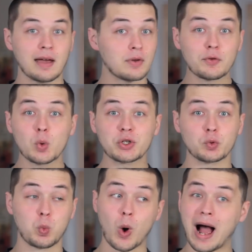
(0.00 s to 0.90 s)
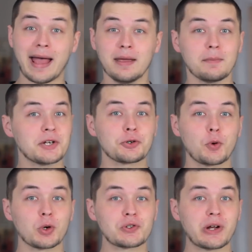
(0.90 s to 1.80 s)
Have you ever wondered why major
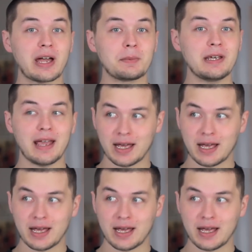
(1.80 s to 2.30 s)
chords are happy